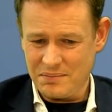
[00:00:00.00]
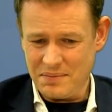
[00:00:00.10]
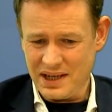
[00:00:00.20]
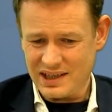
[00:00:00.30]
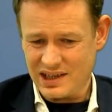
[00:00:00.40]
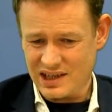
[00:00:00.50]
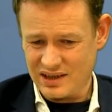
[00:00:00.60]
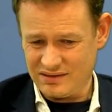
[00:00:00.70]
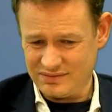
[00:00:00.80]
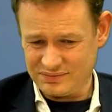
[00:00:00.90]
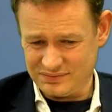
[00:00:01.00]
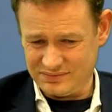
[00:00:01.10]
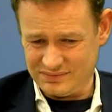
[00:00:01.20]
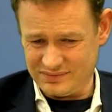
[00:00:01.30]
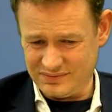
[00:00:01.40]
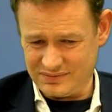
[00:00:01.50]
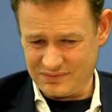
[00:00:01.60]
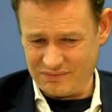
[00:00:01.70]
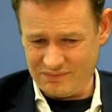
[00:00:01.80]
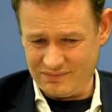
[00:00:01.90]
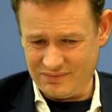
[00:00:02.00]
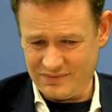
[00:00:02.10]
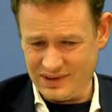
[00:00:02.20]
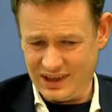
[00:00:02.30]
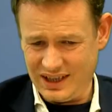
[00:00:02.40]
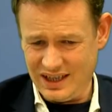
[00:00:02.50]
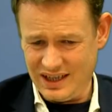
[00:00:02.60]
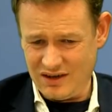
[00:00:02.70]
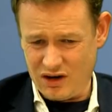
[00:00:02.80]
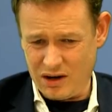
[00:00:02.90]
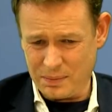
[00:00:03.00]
But the